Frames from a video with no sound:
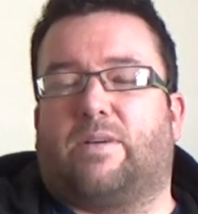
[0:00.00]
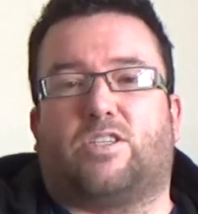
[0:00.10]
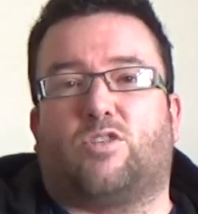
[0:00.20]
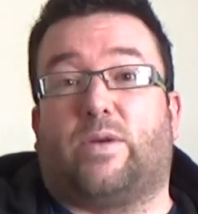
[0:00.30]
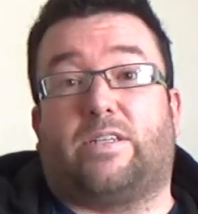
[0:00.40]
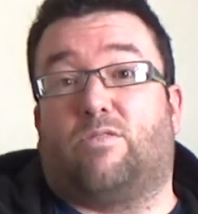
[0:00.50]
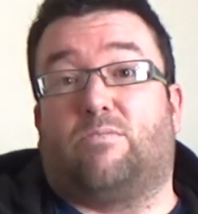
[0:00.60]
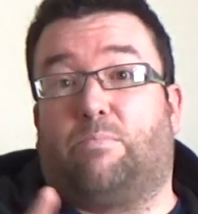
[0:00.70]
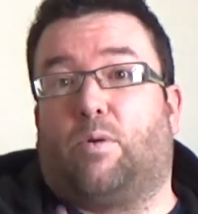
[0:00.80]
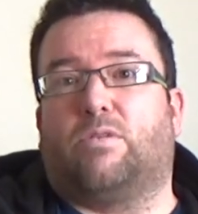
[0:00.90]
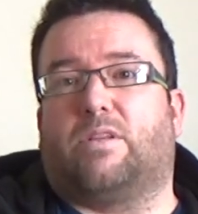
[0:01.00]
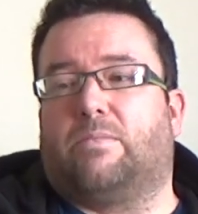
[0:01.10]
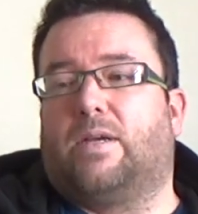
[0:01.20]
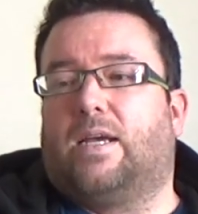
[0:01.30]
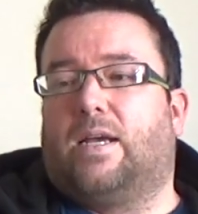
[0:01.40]
I just went out and bought
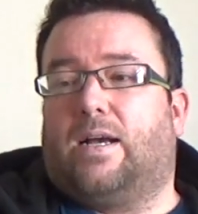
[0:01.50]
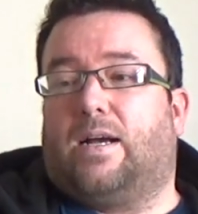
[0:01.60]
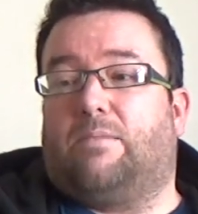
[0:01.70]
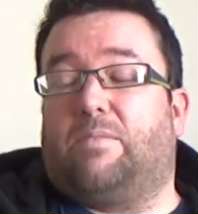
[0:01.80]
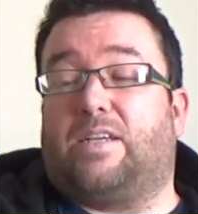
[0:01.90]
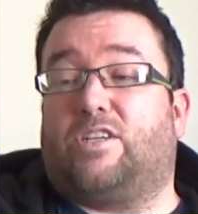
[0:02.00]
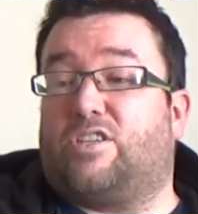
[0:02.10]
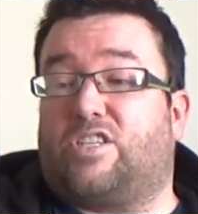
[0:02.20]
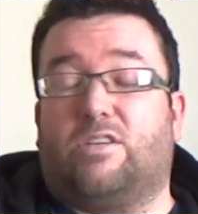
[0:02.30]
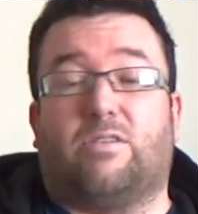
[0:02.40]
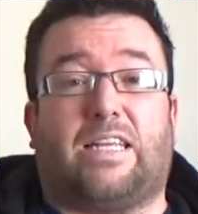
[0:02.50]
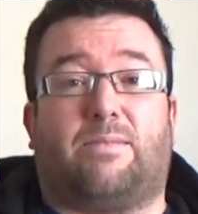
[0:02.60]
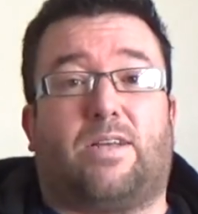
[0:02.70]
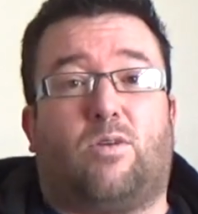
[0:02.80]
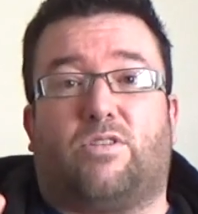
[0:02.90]
them. And you can still get
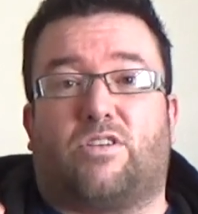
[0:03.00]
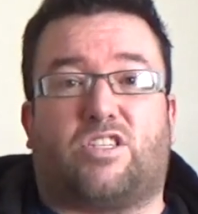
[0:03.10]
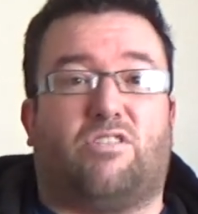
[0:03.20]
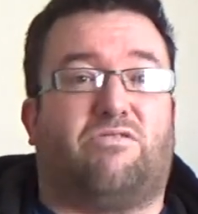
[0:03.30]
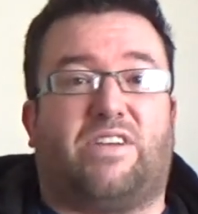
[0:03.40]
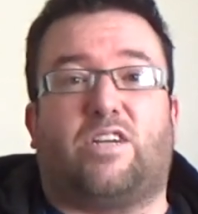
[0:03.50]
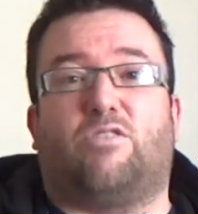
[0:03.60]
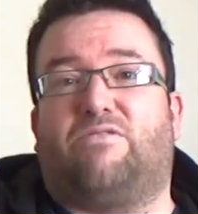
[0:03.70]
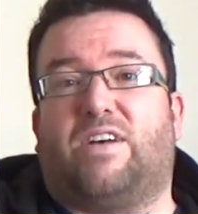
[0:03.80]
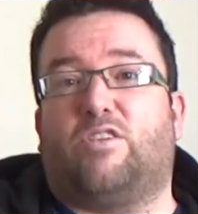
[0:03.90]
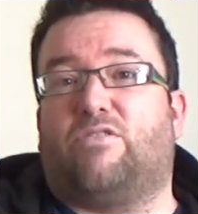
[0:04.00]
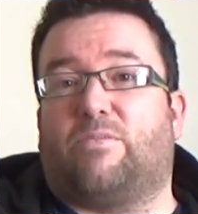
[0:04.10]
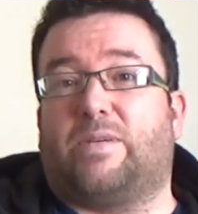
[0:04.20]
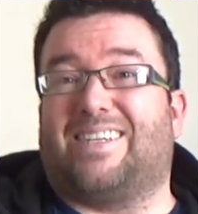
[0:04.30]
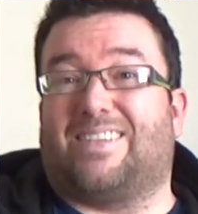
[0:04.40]
them now, and they're still very good value
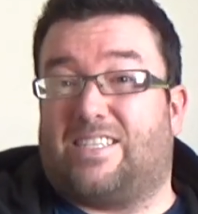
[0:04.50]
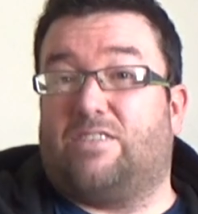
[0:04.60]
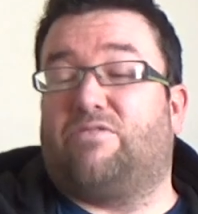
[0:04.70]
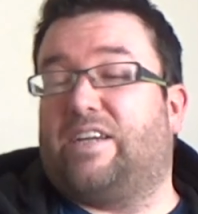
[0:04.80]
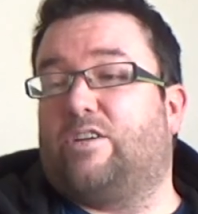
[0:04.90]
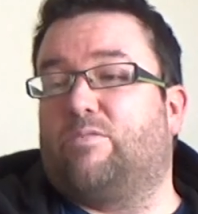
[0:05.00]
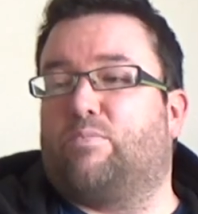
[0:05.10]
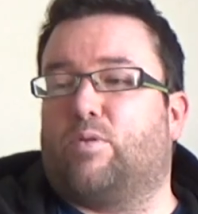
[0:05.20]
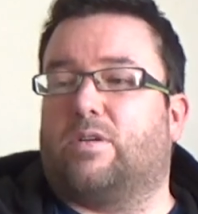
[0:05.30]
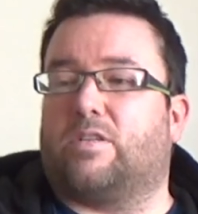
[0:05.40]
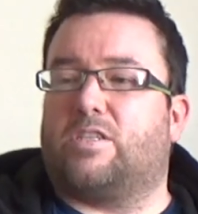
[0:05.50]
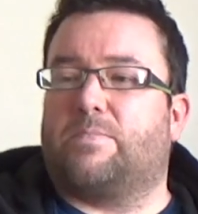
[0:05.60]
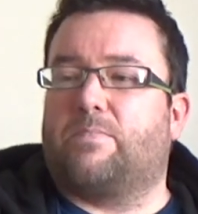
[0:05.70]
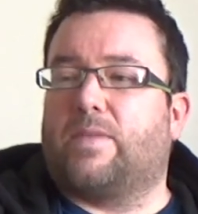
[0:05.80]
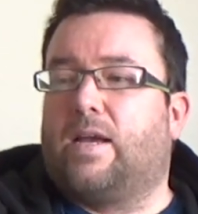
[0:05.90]
for money. They're still very good products.